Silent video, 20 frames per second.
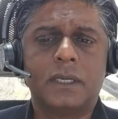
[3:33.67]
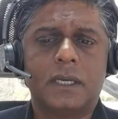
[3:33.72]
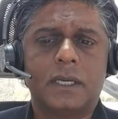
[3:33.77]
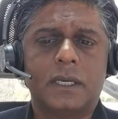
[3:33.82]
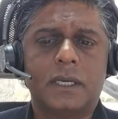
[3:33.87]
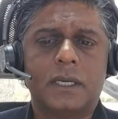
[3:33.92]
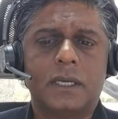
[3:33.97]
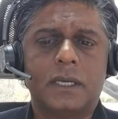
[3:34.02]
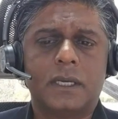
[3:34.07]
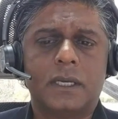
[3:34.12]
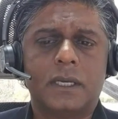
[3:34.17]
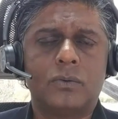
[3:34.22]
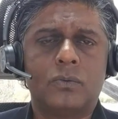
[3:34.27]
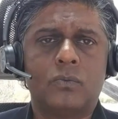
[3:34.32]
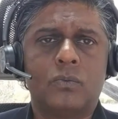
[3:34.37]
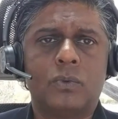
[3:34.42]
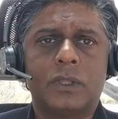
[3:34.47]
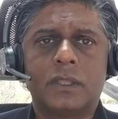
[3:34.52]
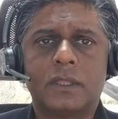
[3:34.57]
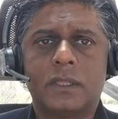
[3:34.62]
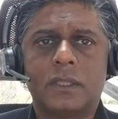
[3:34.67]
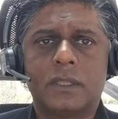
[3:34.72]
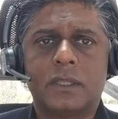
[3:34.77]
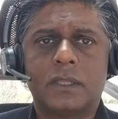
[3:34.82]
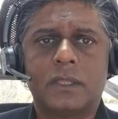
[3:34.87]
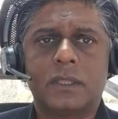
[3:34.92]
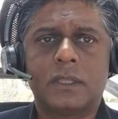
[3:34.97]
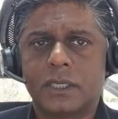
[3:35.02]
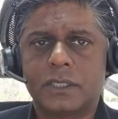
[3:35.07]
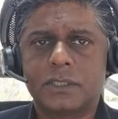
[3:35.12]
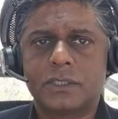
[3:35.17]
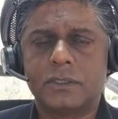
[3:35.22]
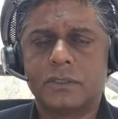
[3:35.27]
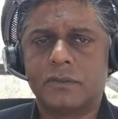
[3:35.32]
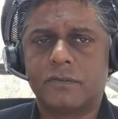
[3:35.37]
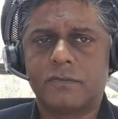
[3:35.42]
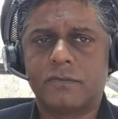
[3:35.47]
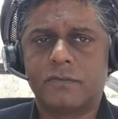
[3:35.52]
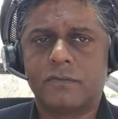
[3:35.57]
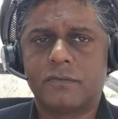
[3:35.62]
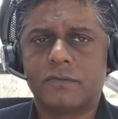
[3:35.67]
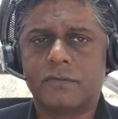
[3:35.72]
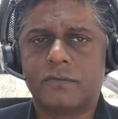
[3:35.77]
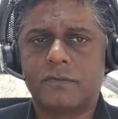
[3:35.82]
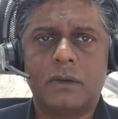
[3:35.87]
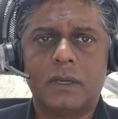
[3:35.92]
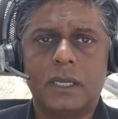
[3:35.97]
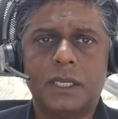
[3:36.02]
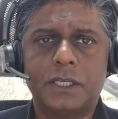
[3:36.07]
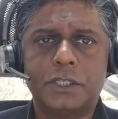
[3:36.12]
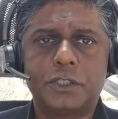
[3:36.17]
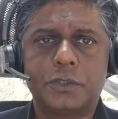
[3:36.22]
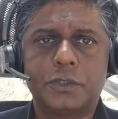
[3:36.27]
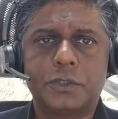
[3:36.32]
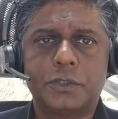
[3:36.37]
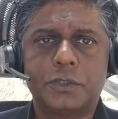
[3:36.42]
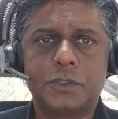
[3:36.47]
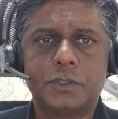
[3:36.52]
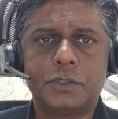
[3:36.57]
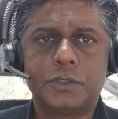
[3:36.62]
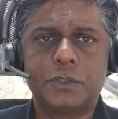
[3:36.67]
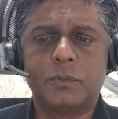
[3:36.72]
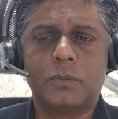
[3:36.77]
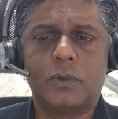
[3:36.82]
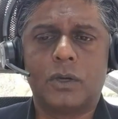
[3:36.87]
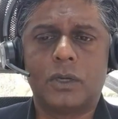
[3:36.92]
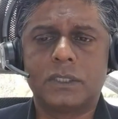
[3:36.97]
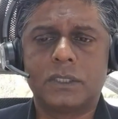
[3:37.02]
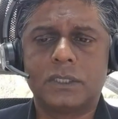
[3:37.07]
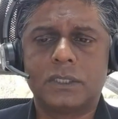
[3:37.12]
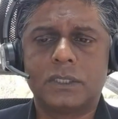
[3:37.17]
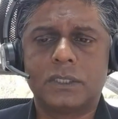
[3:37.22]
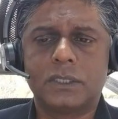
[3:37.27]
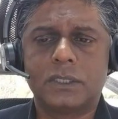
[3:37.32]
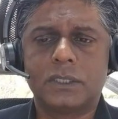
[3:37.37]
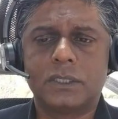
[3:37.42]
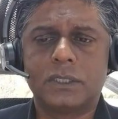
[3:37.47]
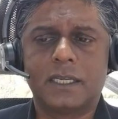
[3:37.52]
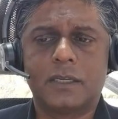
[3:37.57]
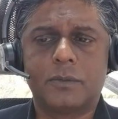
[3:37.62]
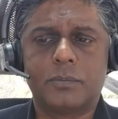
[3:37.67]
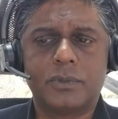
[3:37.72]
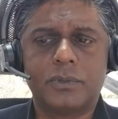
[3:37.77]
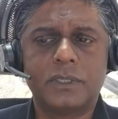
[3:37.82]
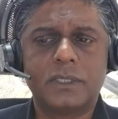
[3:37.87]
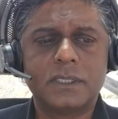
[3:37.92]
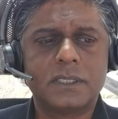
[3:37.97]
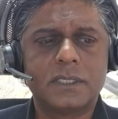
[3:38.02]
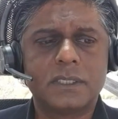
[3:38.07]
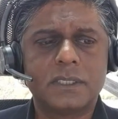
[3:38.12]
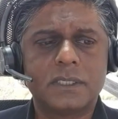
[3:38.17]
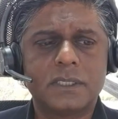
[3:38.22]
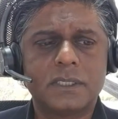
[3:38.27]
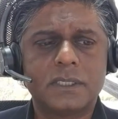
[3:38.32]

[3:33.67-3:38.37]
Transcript: And so with introductions of like our HP smart tank printers,